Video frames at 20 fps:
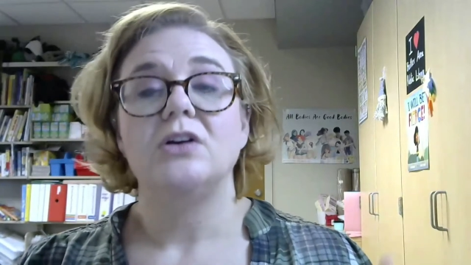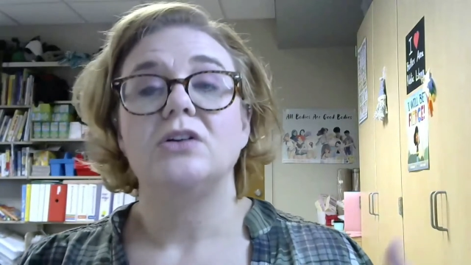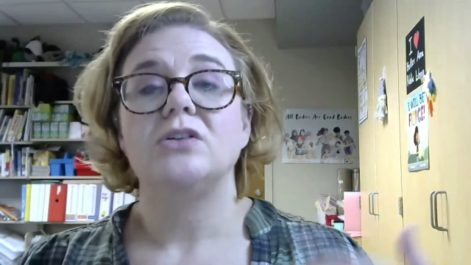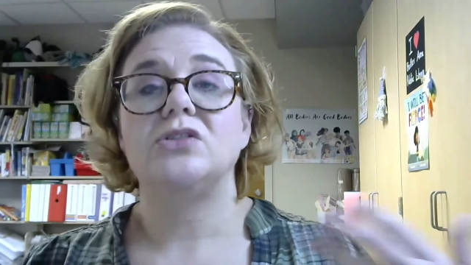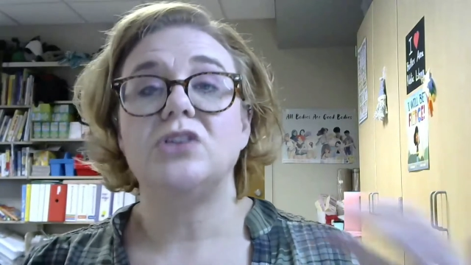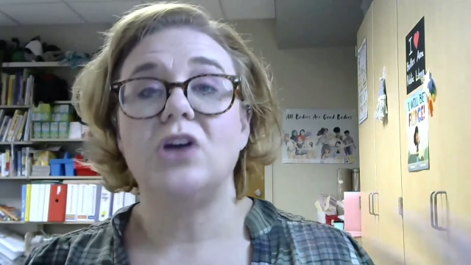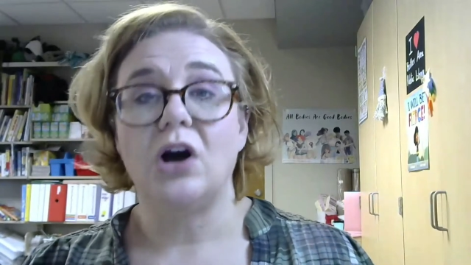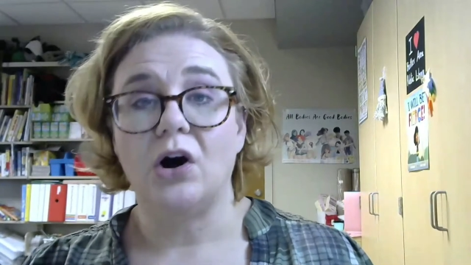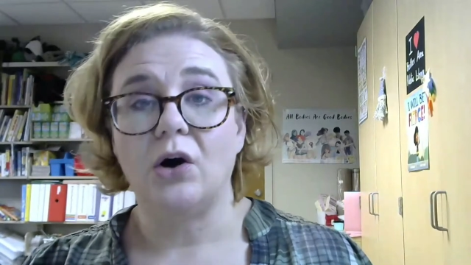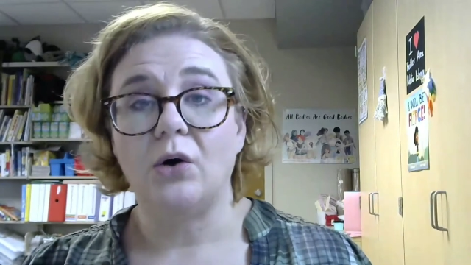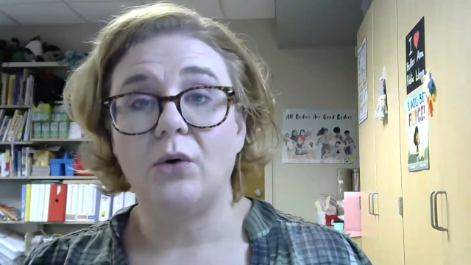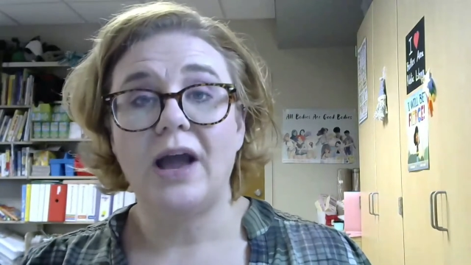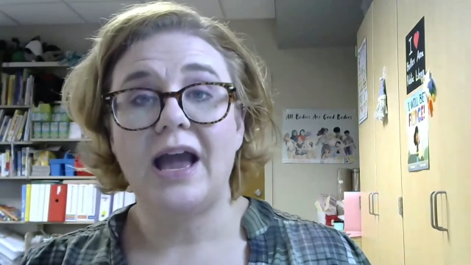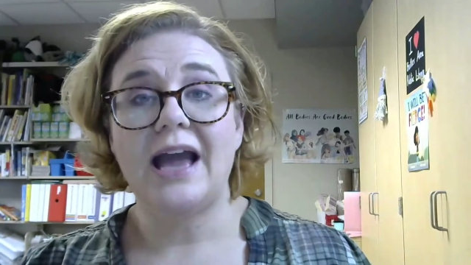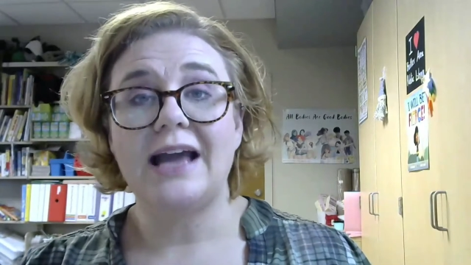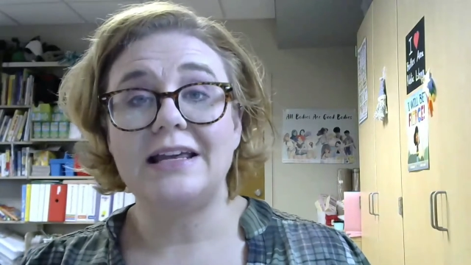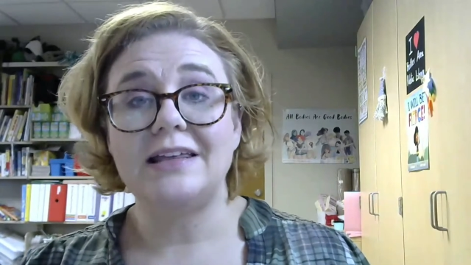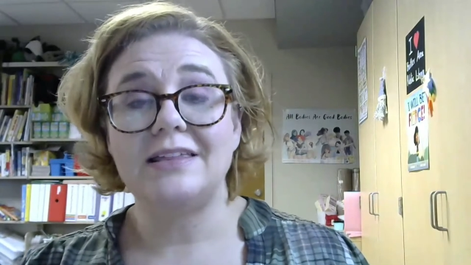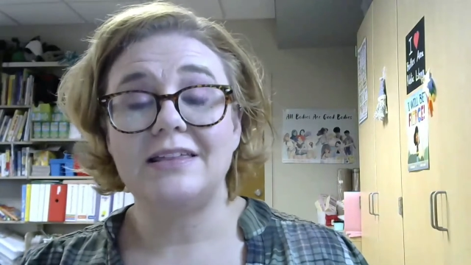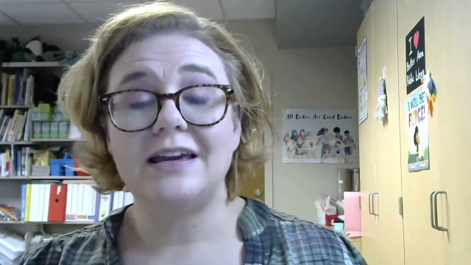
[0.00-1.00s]
So
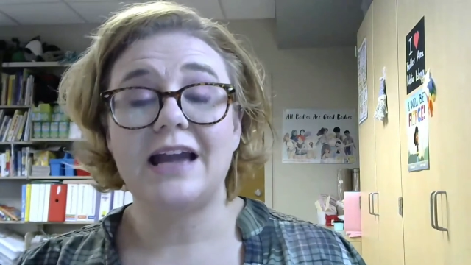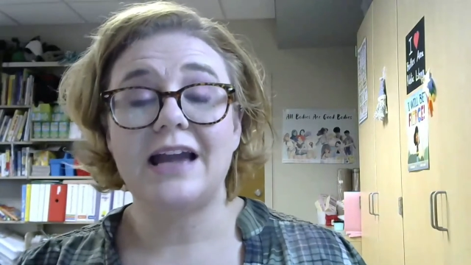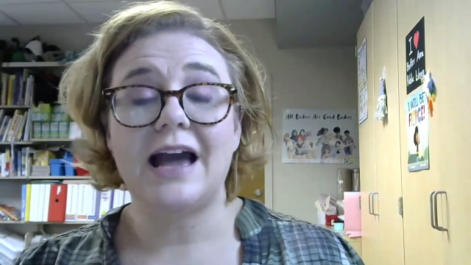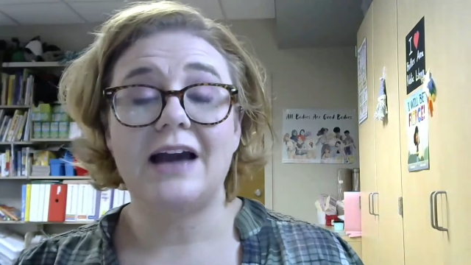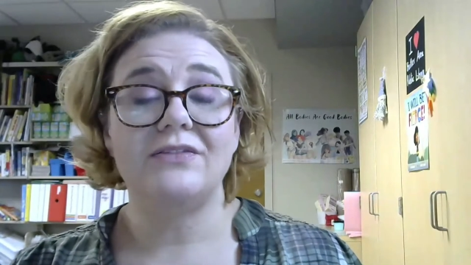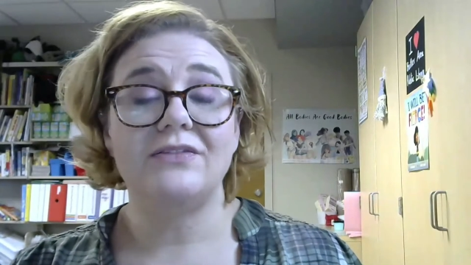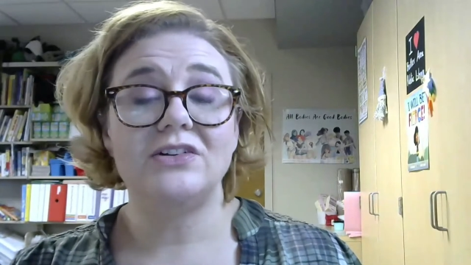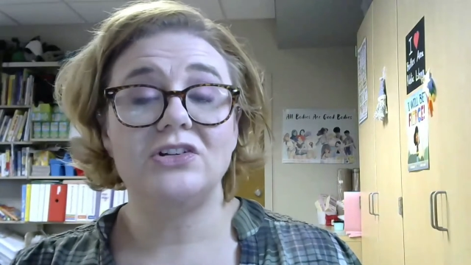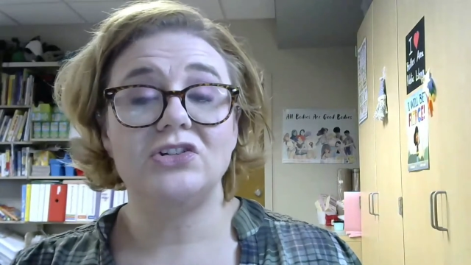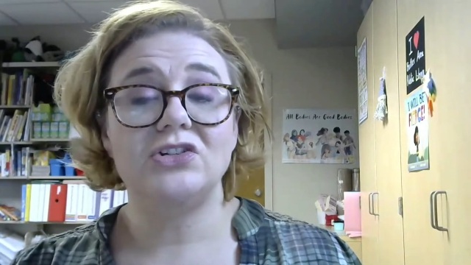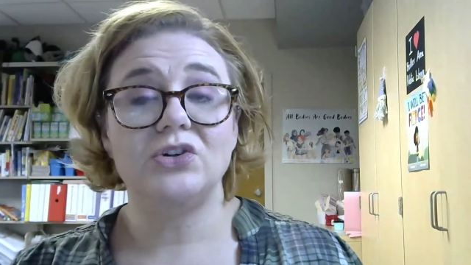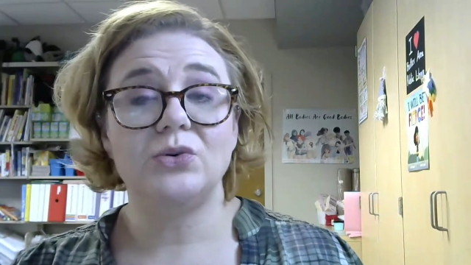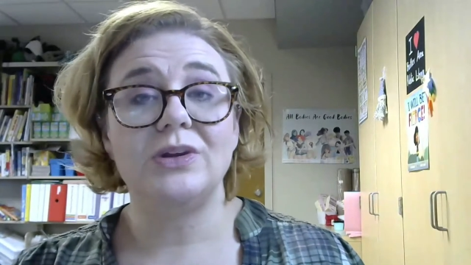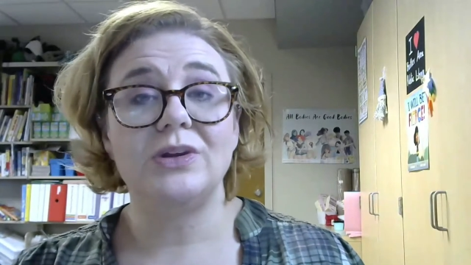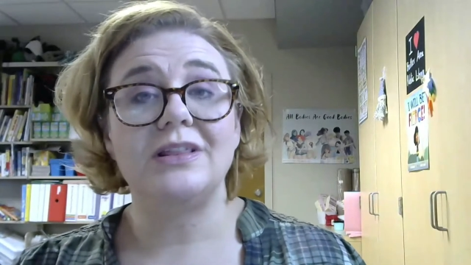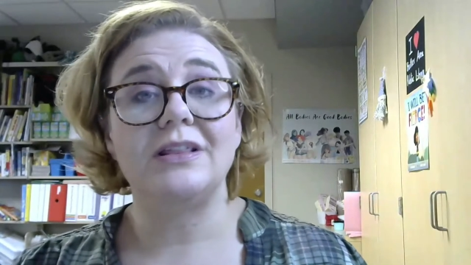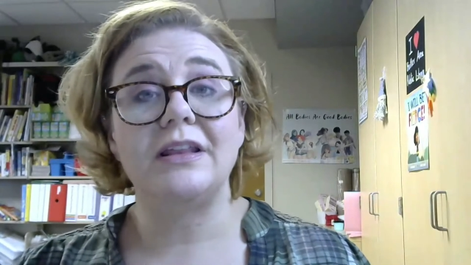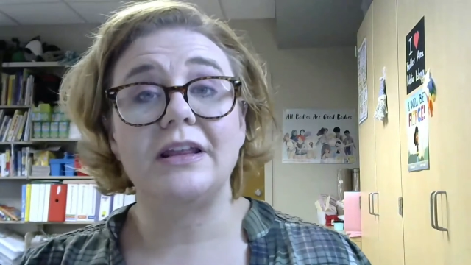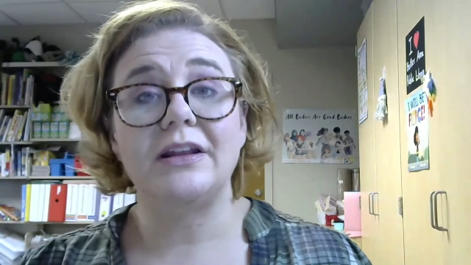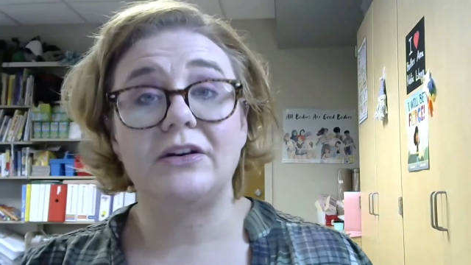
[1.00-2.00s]
anything having to do
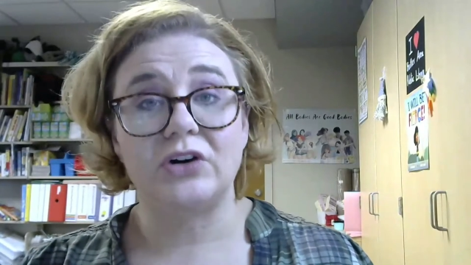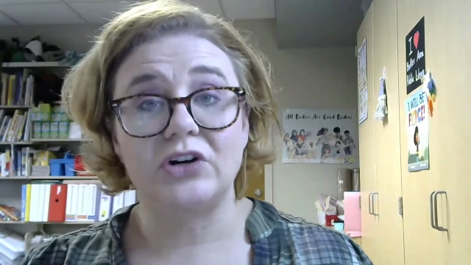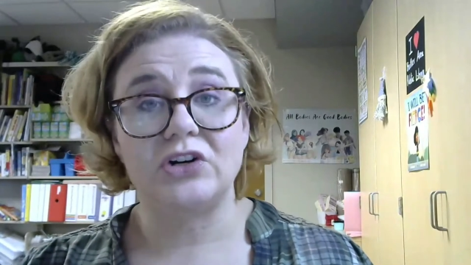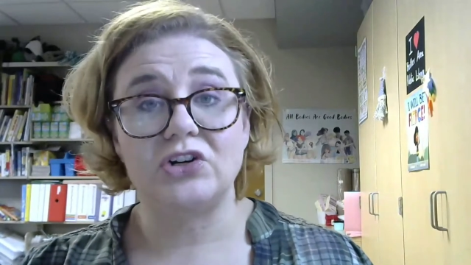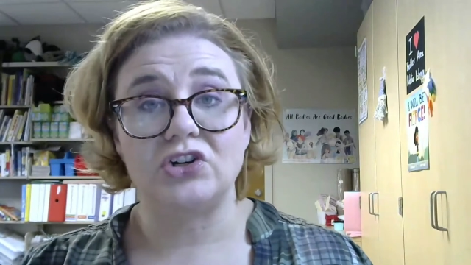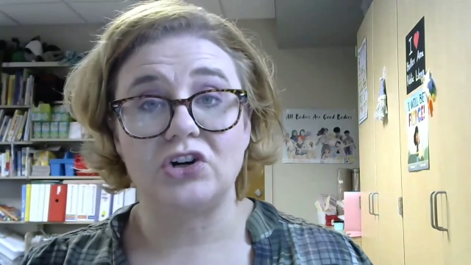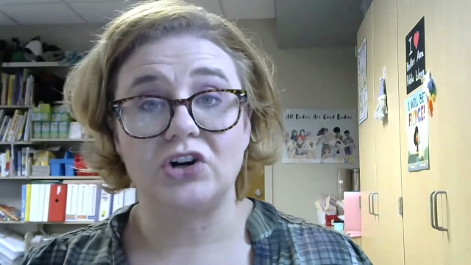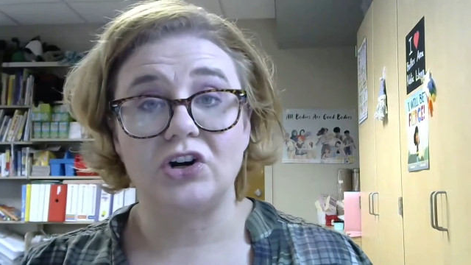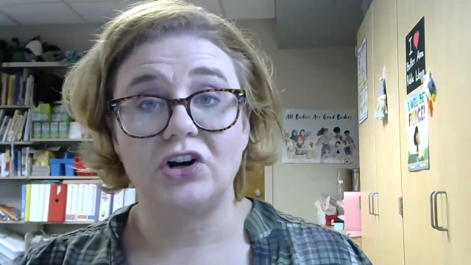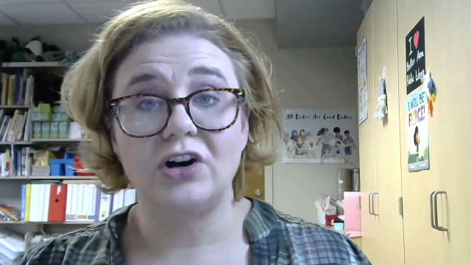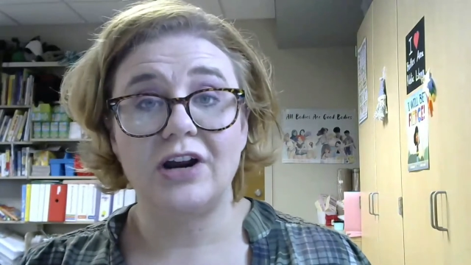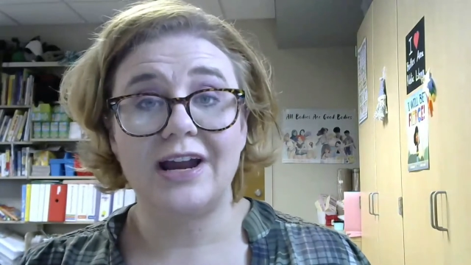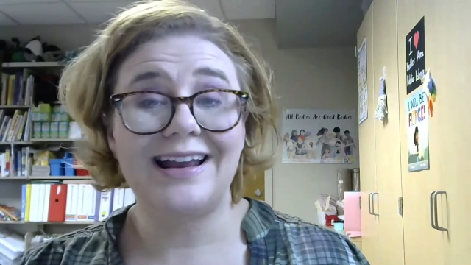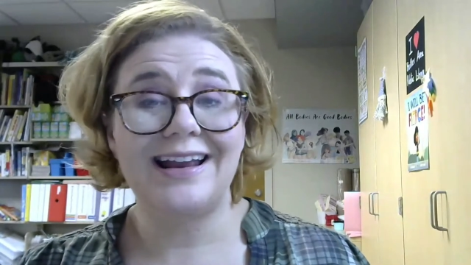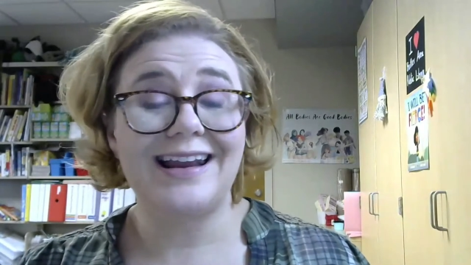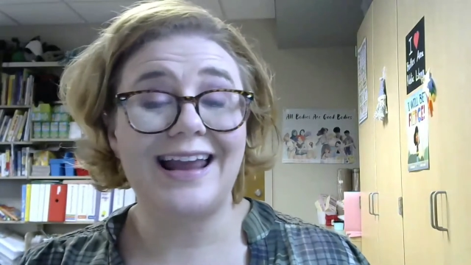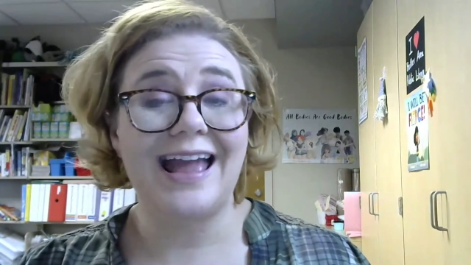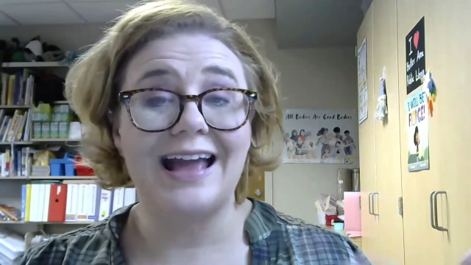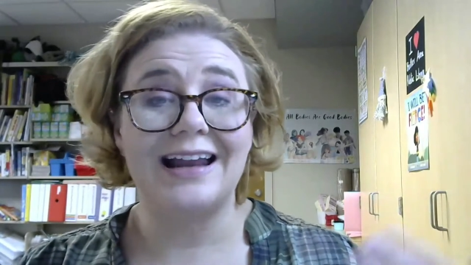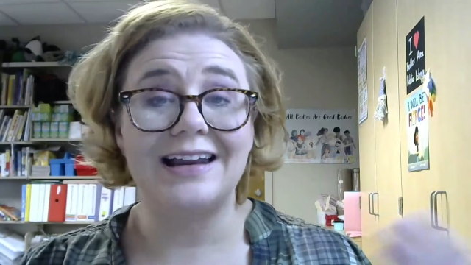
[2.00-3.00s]
with literature
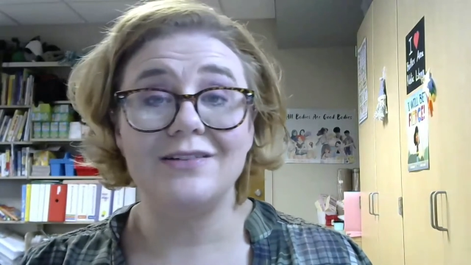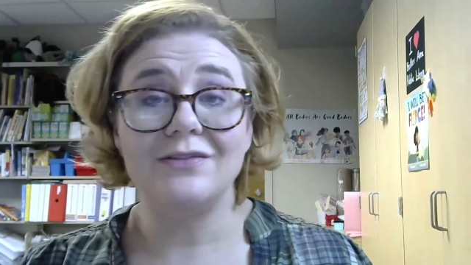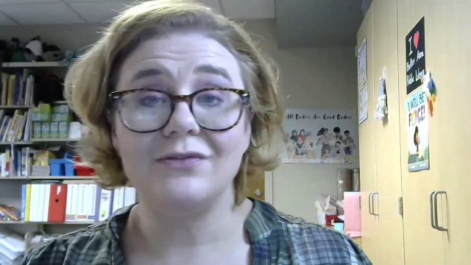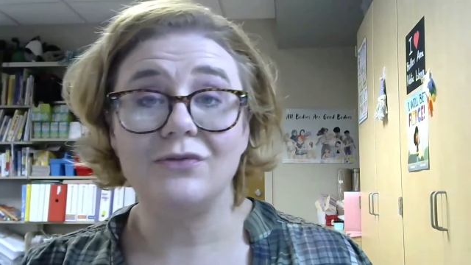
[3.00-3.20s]
in any